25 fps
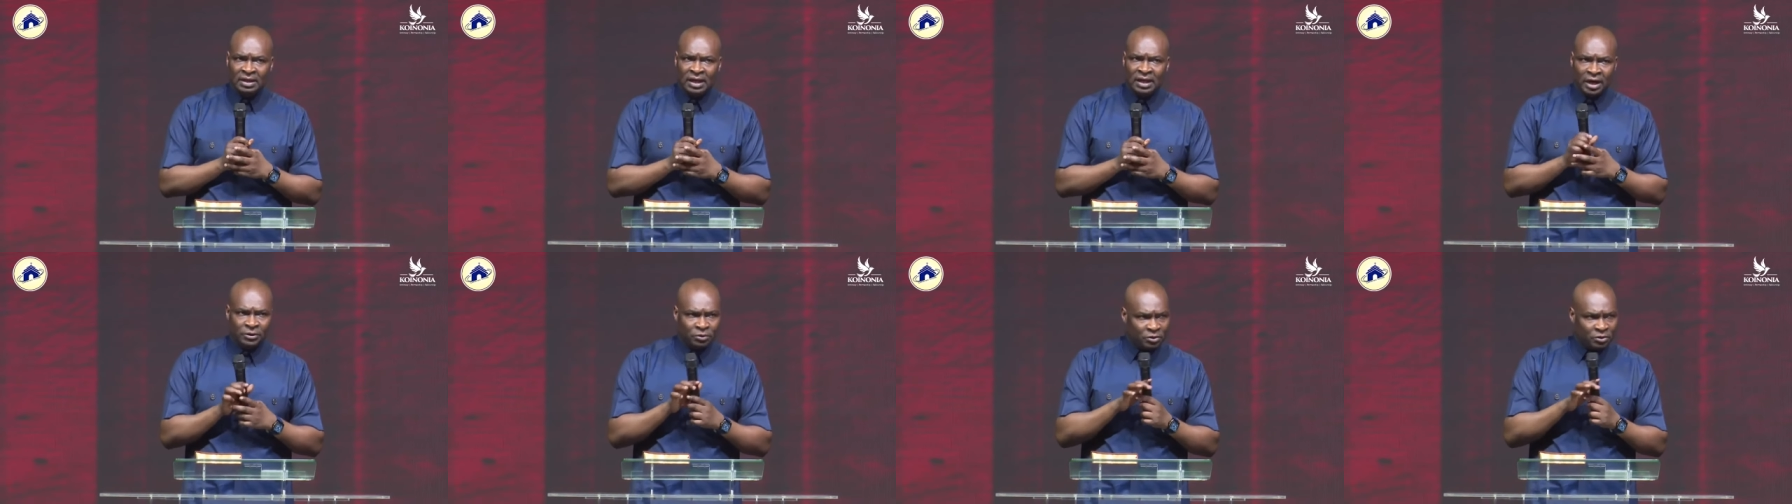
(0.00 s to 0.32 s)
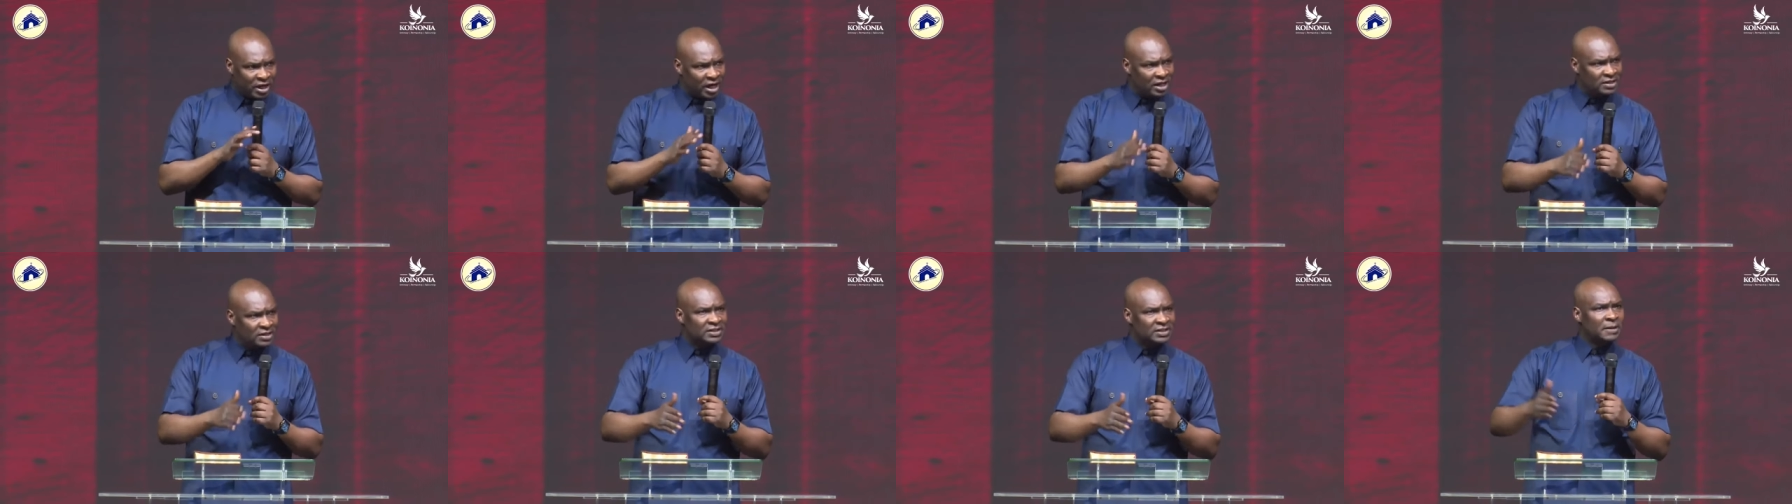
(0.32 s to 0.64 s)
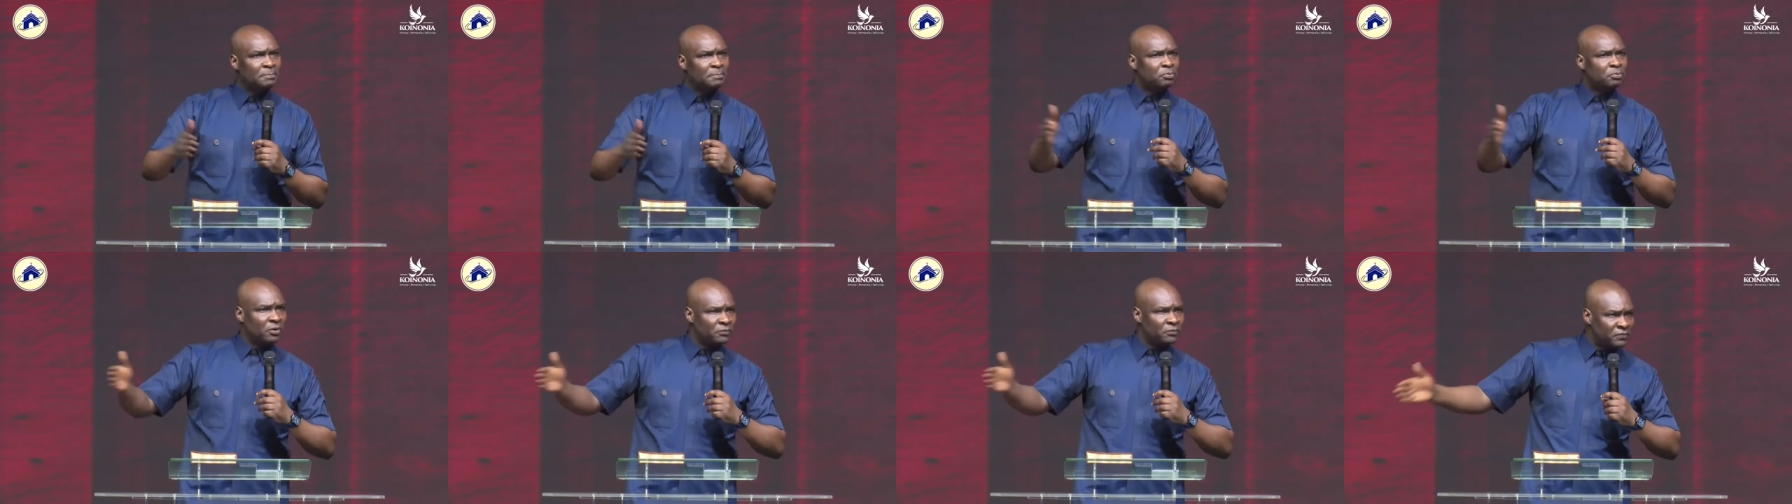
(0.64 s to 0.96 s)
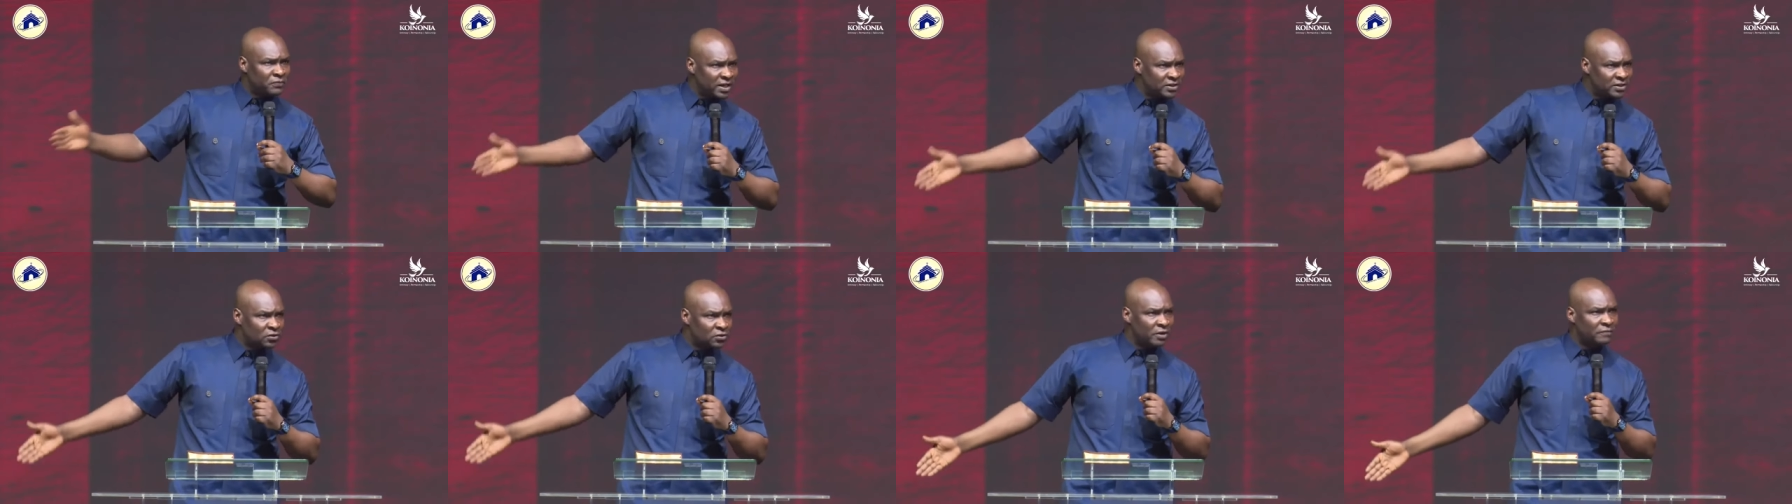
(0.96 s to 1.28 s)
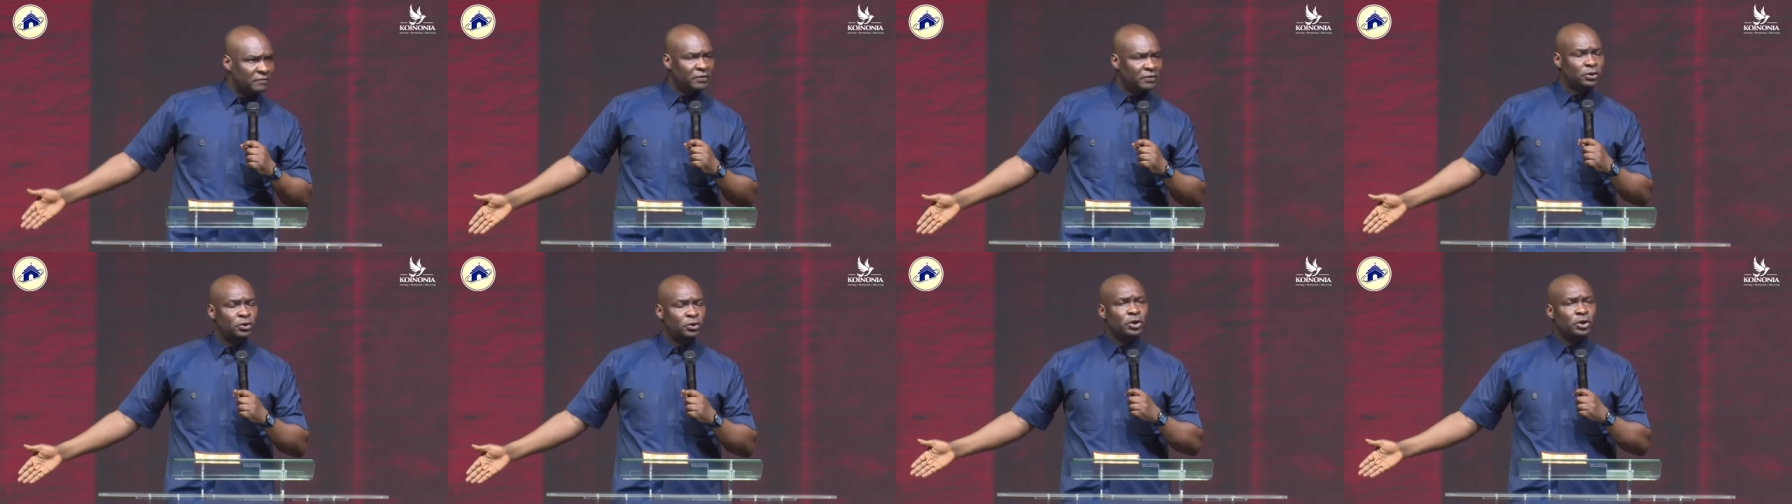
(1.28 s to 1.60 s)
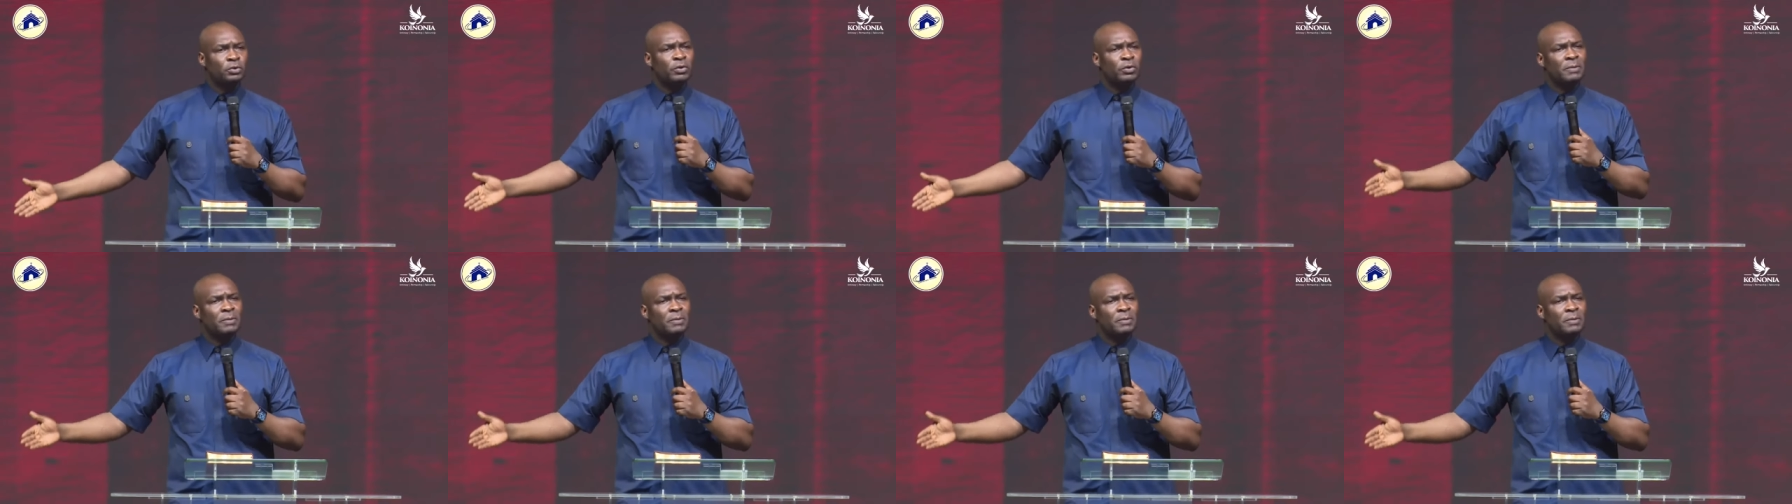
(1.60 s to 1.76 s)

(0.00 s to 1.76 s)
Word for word: And you can say, Professor, even though you